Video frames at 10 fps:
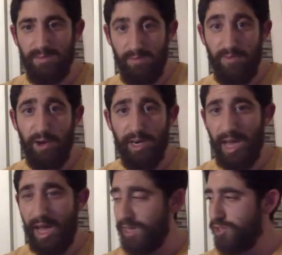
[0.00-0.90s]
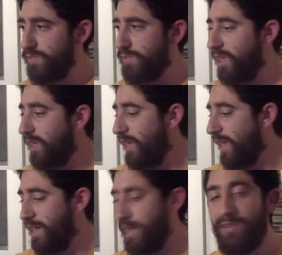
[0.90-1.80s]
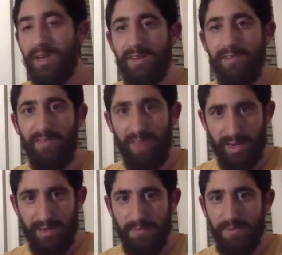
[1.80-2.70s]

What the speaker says: very large, and if it can fit.